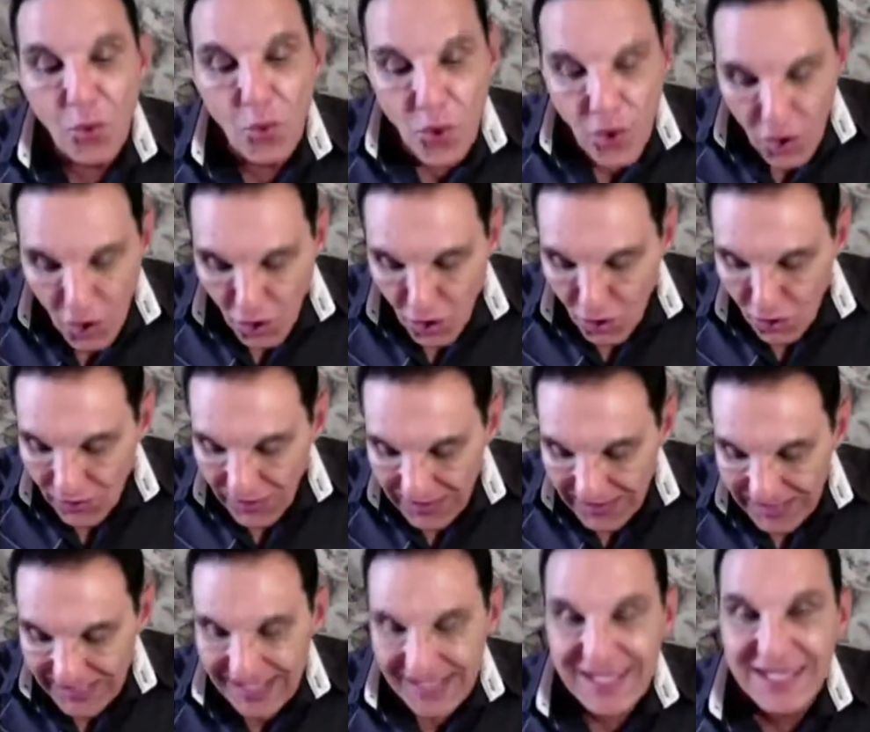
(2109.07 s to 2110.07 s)

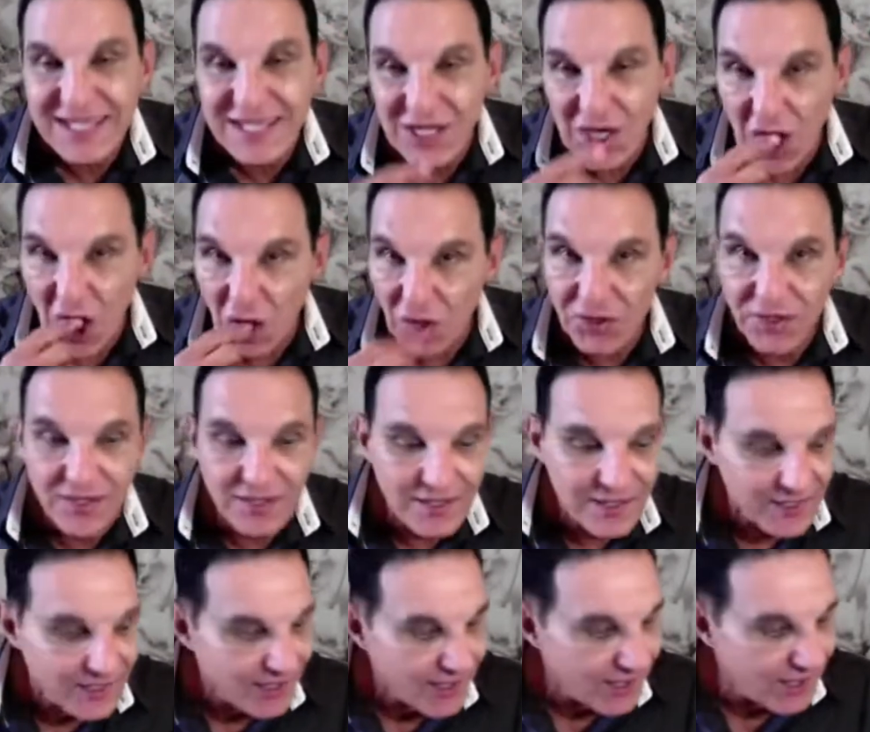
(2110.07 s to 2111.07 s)
were healed.
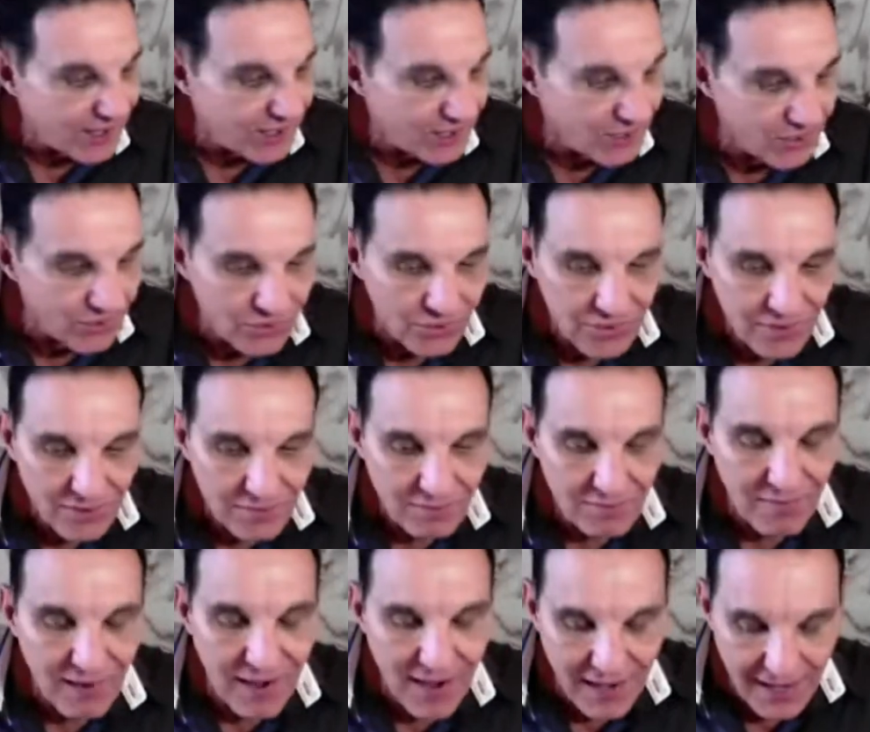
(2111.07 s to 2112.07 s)
Oh
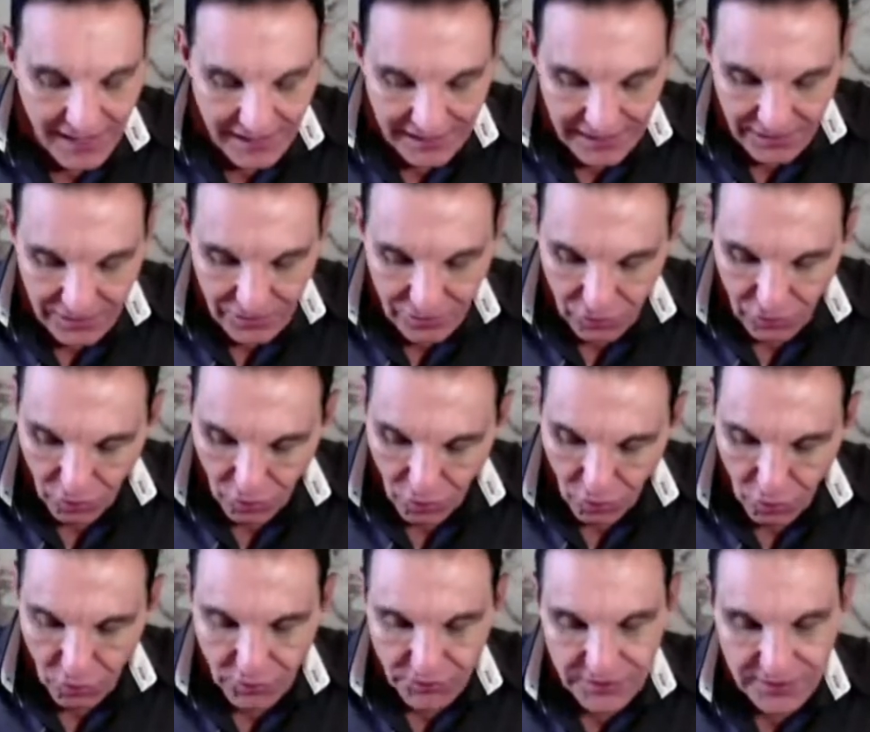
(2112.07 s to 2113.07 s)
my
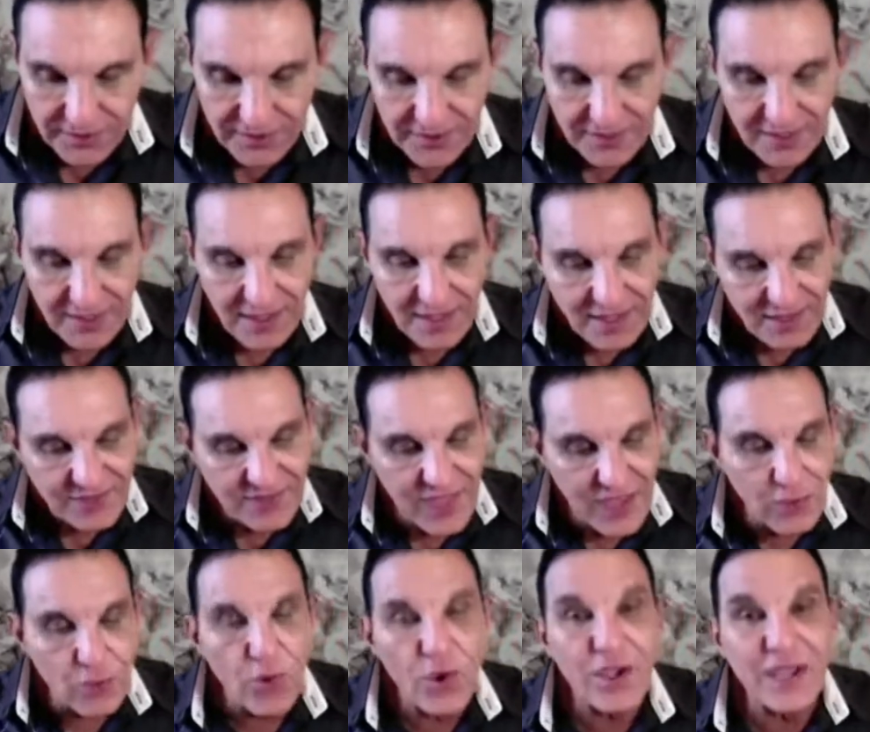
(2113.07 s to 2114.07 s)
Lord.
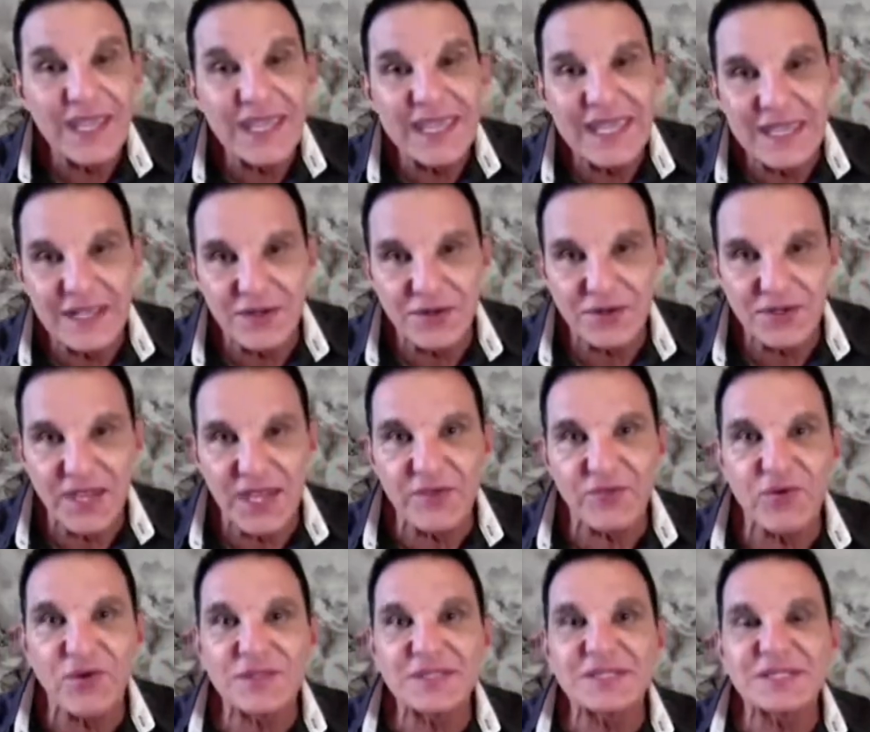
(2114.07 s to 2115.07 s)
They were healed.
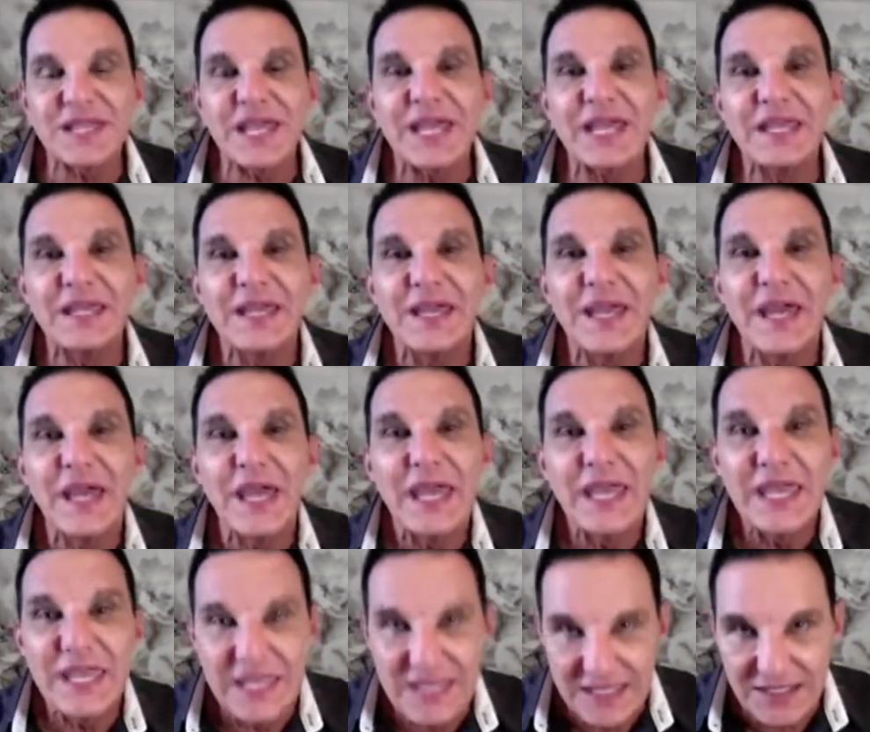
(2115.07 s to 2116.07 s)
Everyone say,
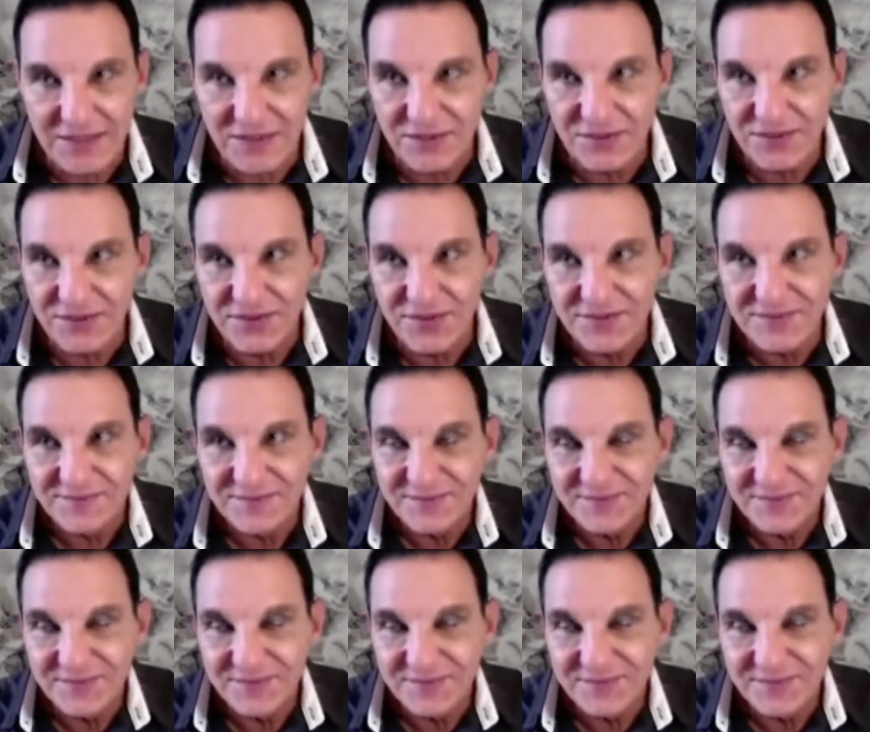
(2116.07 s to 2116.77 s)
healed.